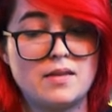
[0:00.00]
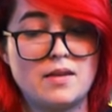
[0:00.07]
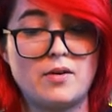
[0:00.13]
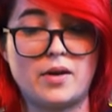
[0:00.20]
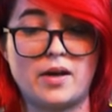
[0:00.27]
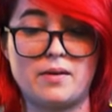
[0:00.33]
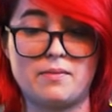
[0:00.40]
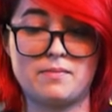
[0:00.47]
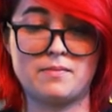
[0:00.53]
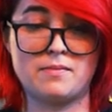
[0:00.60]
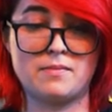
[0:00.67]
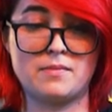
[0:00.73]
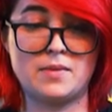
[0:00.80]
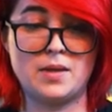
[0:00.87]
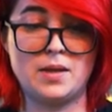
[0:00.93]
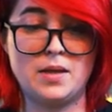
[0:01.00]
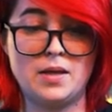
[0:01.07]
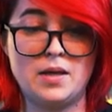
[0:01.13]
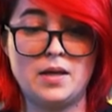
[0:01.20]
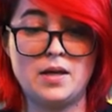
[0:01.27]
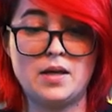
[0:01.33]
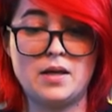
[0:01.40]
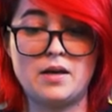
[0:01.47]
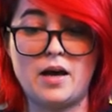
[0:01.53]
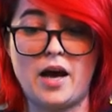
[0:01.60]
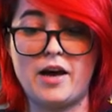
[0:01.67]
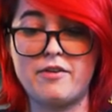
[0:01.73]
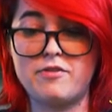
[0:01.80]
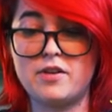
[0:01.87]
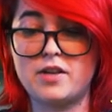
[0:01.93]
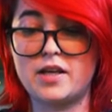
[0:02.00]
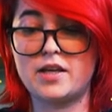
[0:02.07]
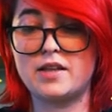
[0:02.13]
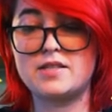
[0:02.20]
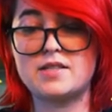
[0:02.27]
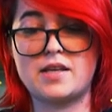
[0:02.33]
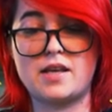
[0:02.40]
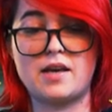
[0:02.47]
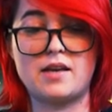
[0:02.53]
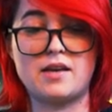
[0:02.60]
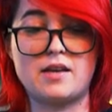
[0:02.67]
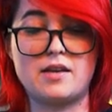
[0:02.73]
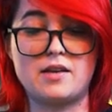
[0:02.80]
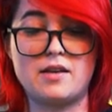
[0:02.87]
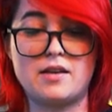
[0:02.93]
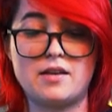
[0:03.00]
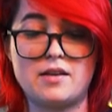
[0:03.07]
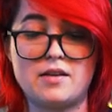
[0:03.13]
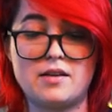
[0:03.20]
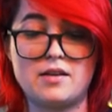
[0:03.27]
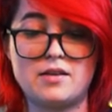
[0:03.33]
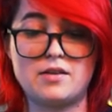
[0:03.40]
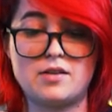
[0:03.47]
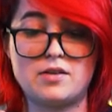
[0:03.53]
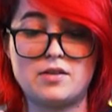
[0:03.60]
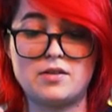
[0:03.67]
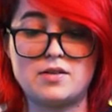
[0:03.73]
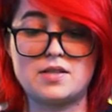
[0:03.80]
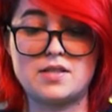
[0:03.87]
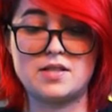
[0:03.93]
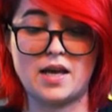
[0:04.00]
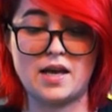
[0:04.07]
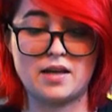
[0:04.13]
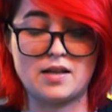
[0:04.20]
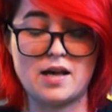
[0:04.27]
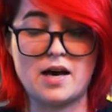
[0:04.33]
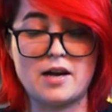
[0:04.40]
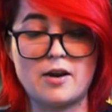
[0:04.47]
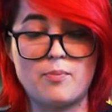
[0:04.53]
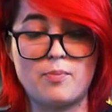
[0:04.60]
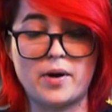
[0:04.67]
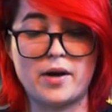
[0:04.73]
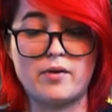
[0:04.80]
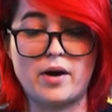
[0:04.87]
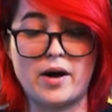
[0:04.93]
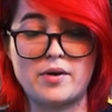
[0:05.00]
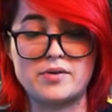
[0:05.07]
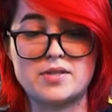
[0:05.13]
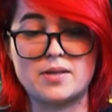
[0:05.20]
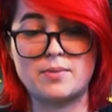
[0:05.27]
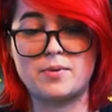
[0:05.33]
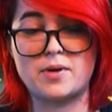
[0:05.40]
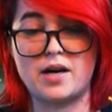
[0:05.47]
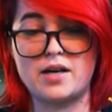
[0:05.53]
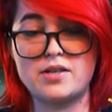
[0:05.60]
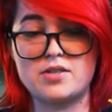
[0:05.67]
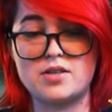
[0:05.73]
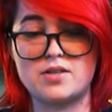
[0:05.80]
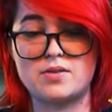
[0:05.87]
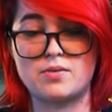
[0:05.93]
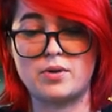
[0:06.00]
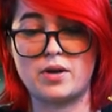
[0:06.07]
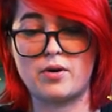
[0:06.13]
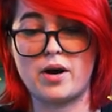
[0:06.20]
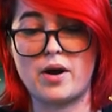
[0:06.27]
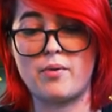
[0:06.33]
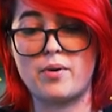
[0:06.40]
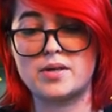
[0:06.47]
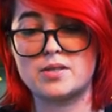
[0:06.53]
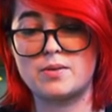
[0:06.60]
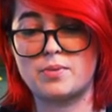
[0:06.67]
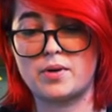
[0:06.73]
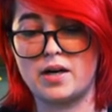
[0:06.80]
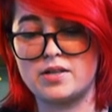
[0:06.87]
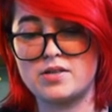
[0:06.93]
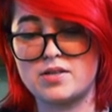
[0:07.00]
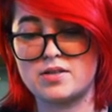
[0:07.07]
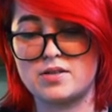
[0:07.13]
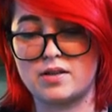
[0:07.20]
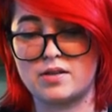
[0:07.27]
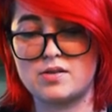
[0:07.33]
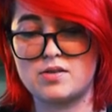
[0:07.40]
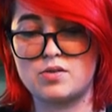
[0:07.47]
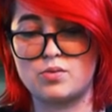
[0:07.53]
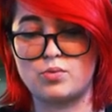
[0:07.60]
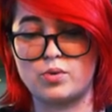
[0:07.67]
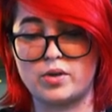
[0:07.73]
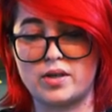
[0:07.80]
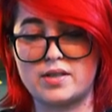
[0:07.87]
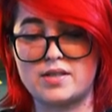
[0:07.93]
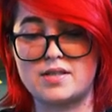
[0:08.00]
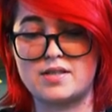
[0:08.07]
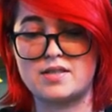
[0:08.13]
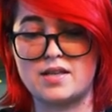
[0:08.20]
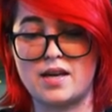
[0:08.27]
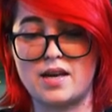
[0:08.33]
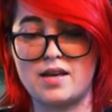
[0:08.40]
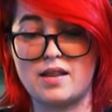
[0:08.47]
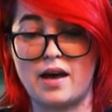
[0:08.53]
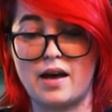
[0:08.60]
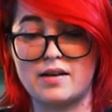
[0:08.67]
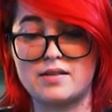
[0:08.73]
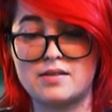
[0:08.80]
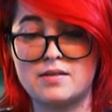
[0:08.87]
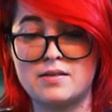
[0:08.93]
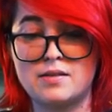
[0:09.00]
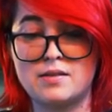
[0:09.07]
Okay. I feel like this can say a lot about our subconscious so now how our subconscious starts to work to say that